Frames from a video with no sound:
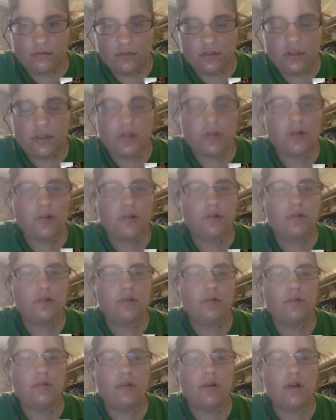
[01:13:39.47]

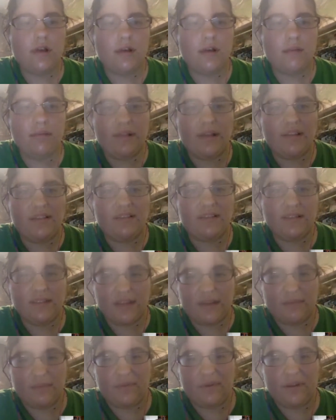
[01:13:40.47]
2 unpleasant
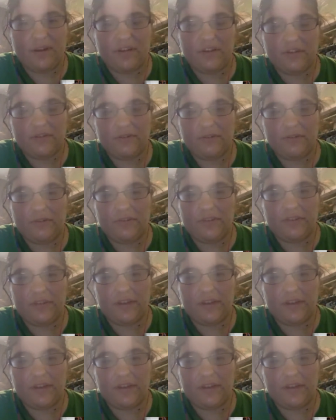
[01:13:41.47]
temporary truths